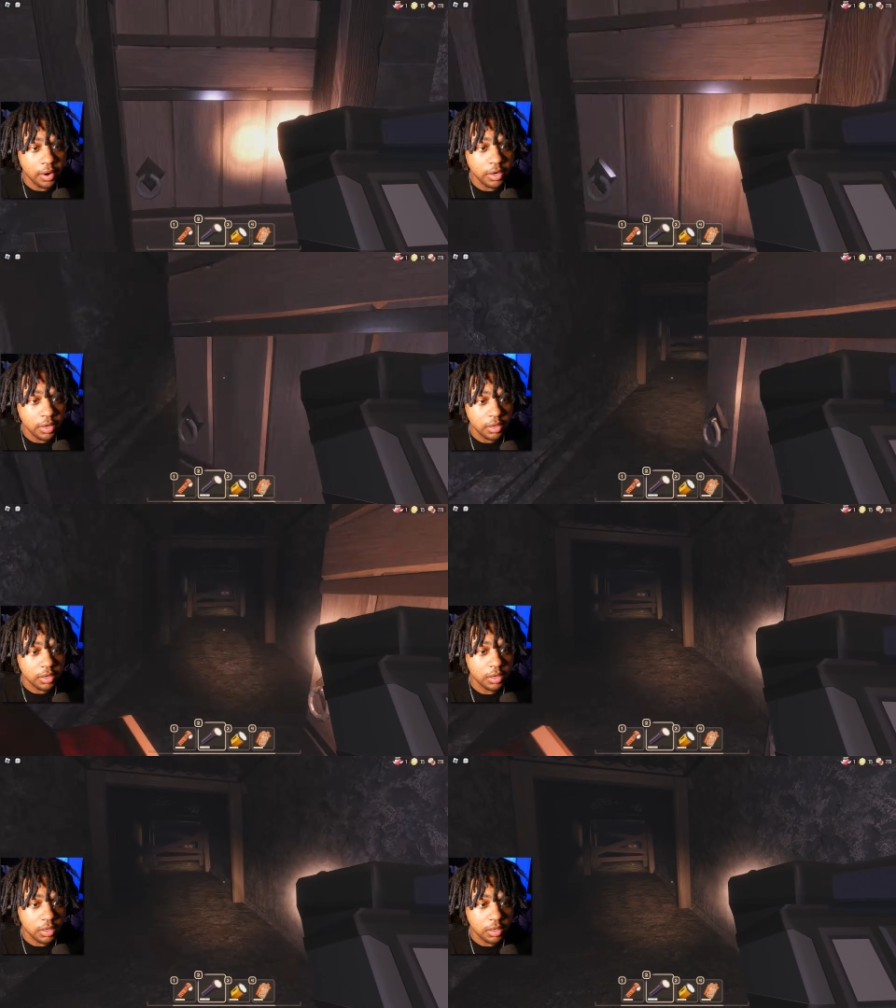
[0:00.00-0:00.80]
What is
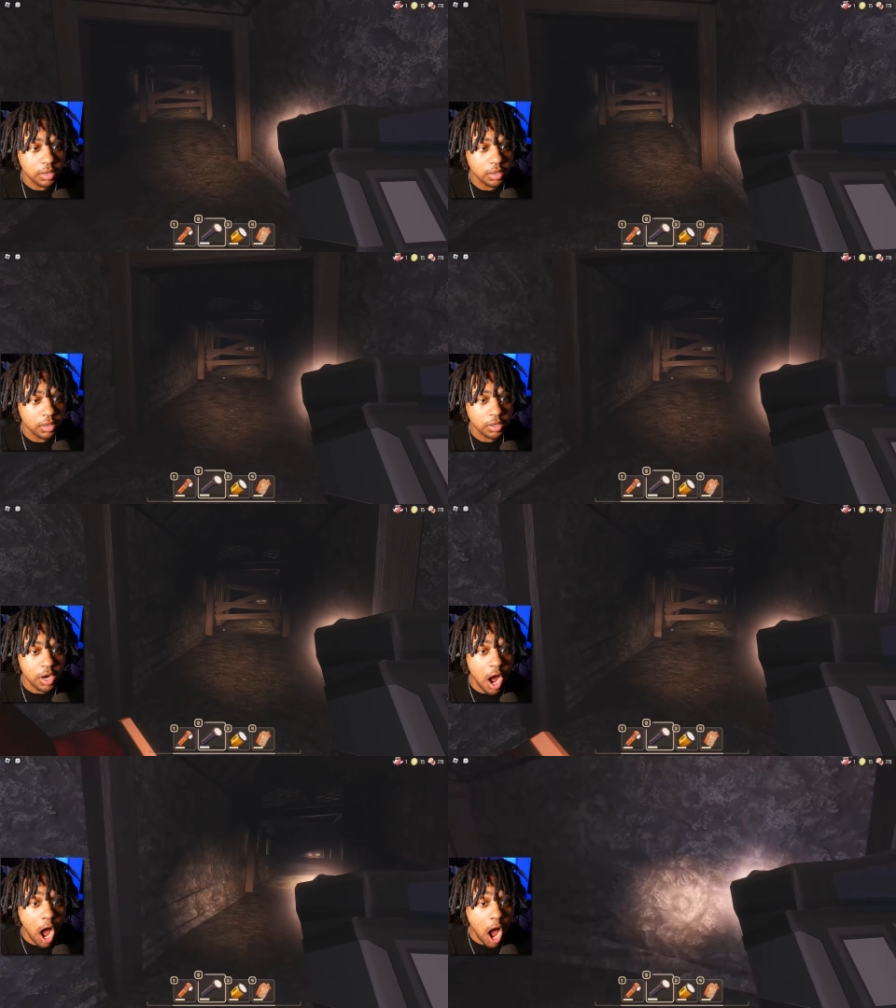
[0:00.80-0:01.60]
that? What is that? What do we do?
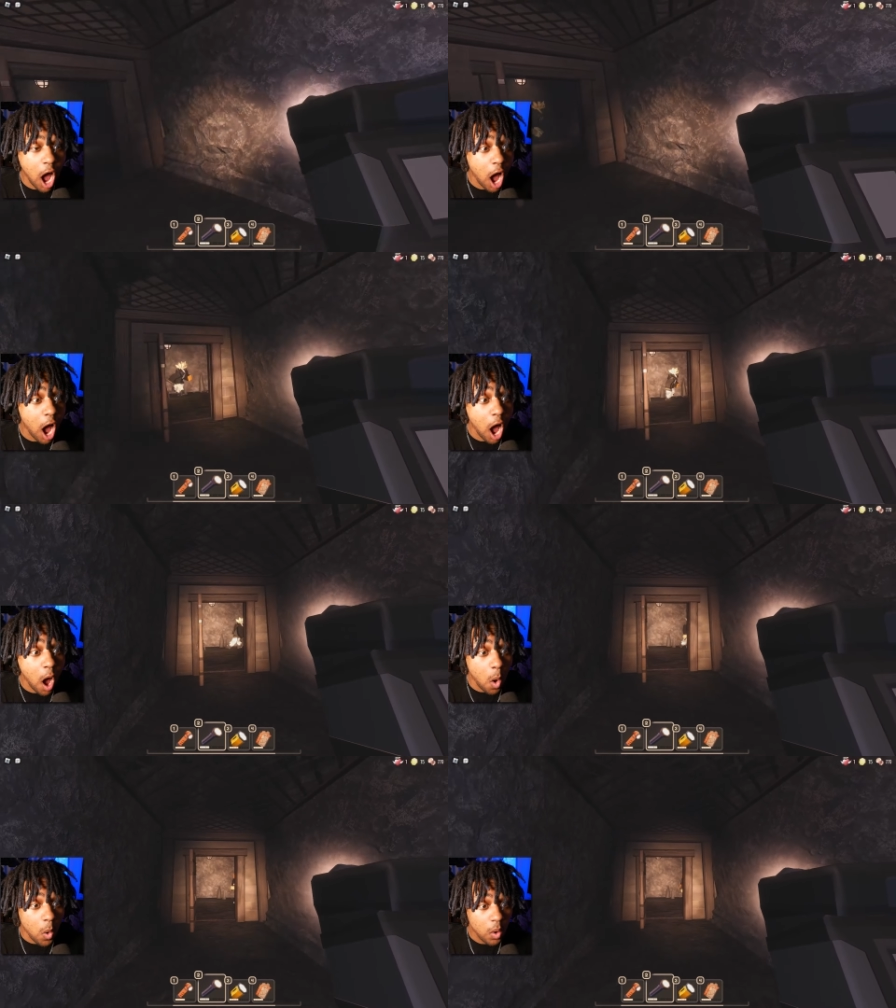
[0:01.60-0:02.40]
No! What do we do?
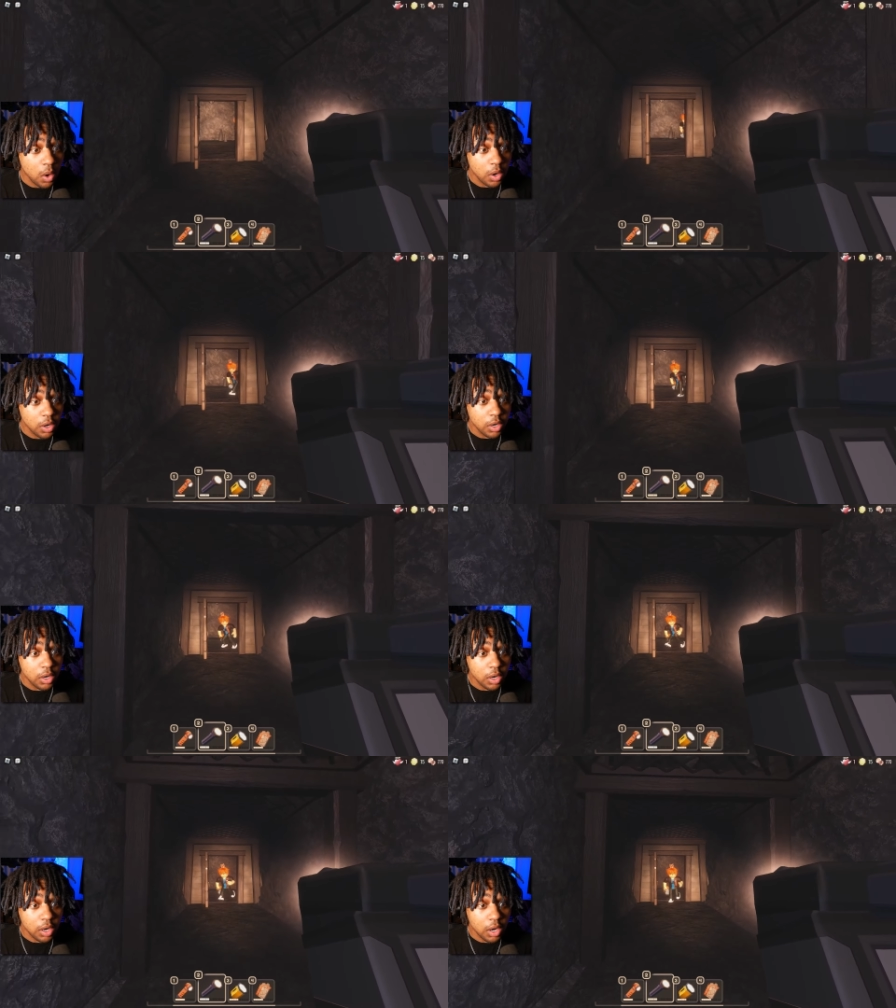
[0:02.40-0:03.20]
Oh,
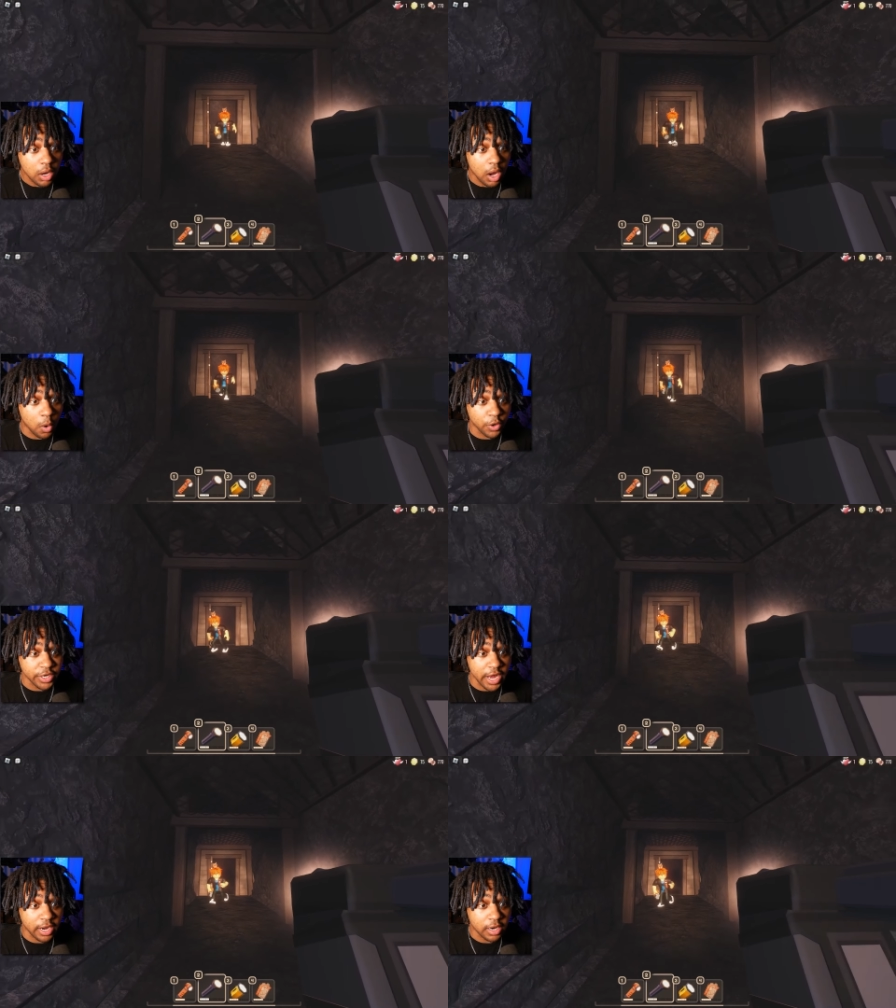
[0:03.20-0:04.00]
I'm dead. Oh,
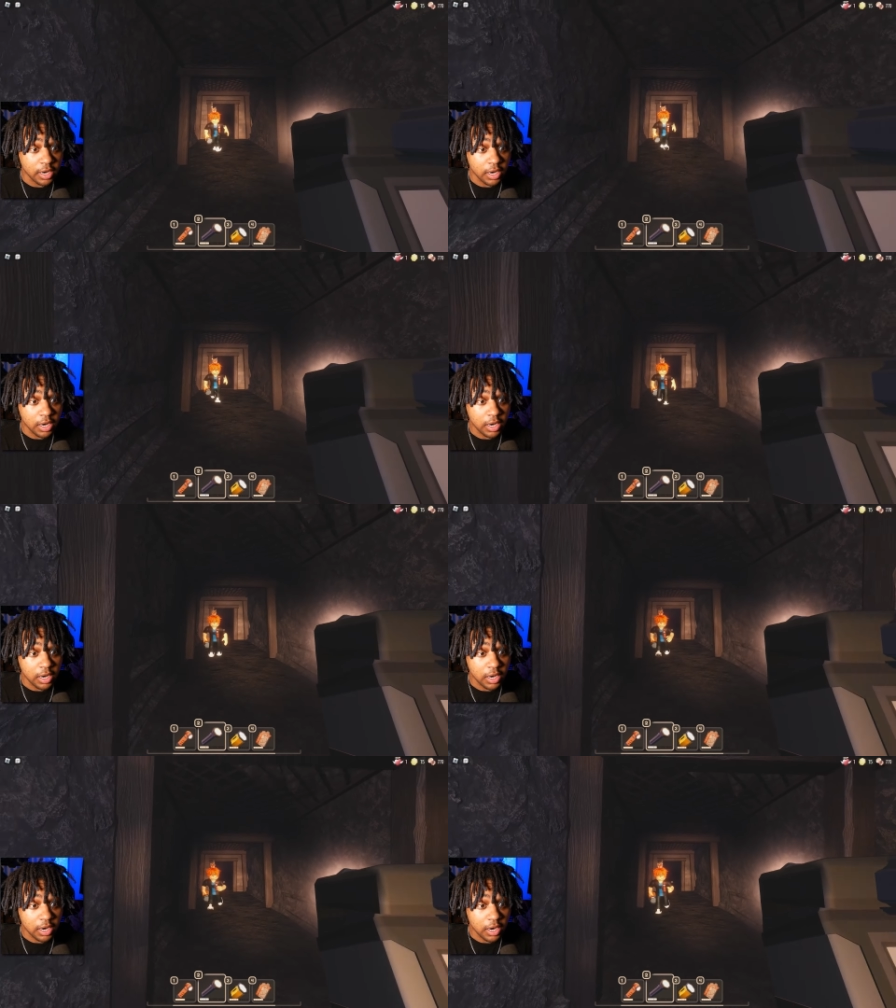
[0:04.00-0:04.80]
I'm dead. I'm actually dead.
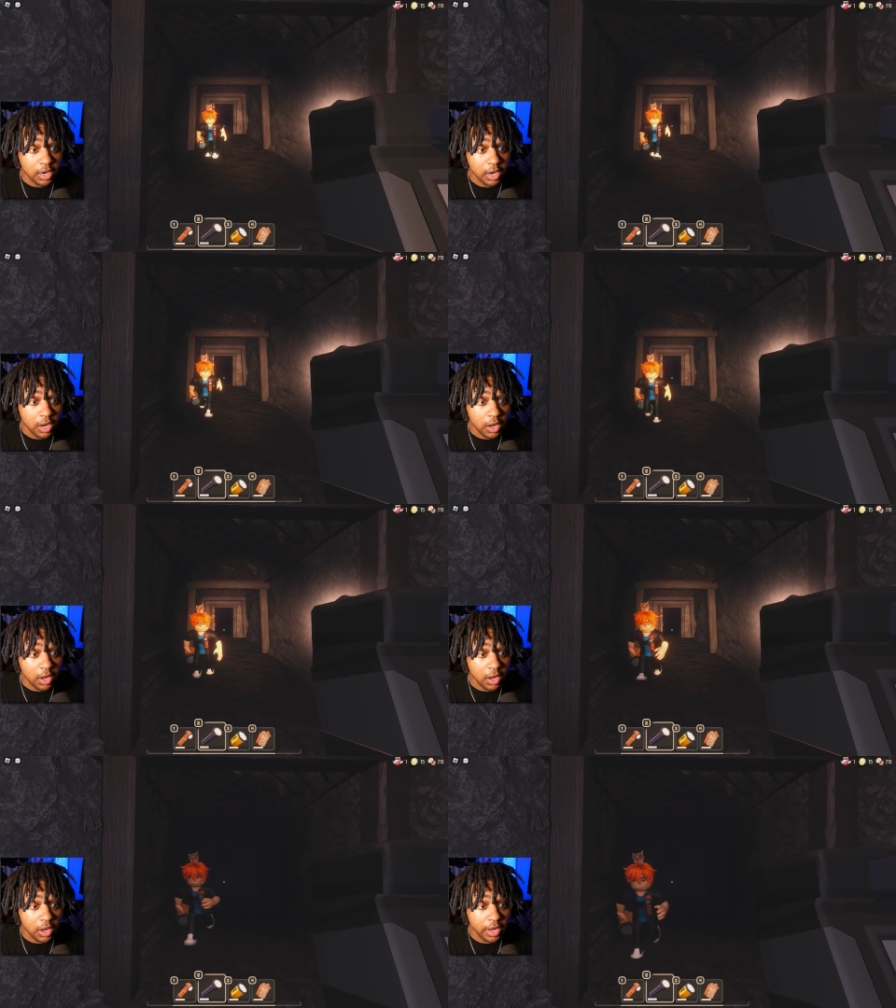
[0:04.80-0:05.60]
I'm actually
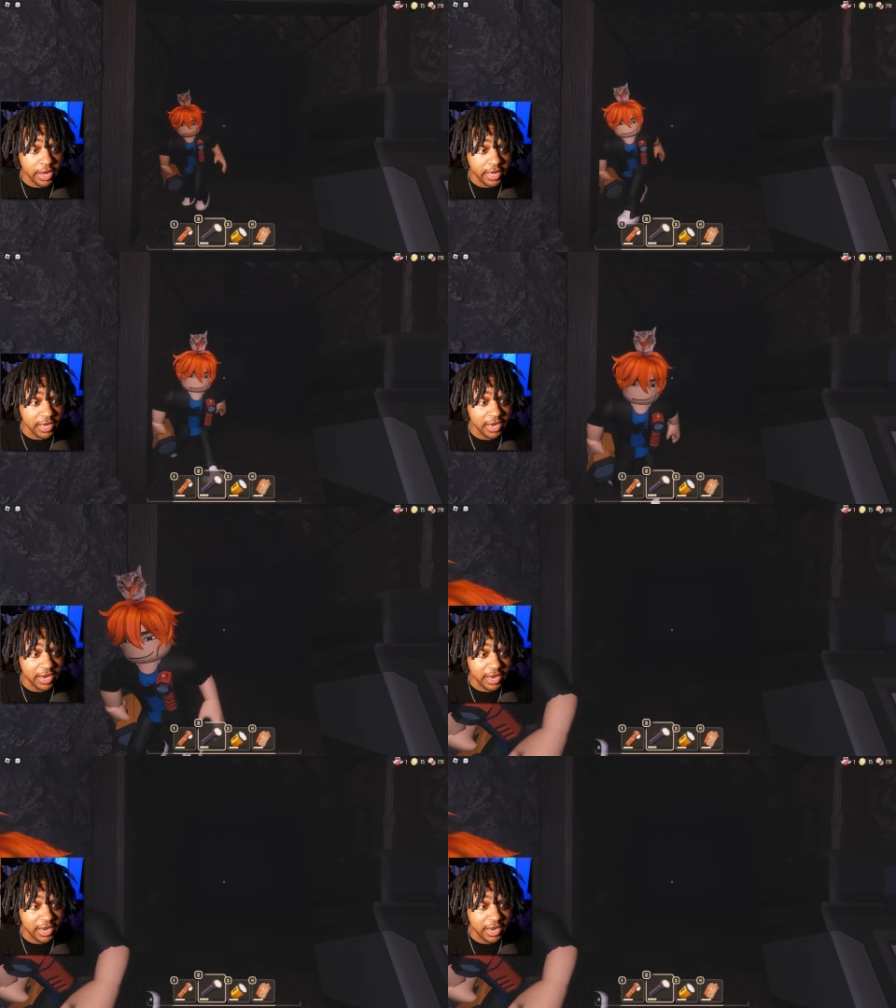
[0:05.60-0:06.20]
good. I'm actually so good.